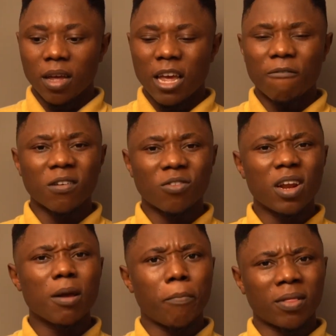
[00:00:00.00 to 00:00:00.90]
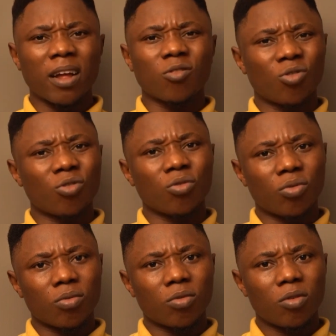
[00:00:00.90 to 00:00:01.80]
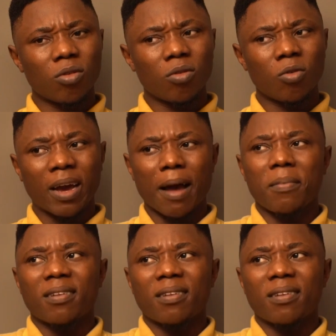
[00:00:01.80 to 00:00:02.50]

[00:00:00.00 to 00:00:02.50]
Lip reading: if it's really important to you, you can't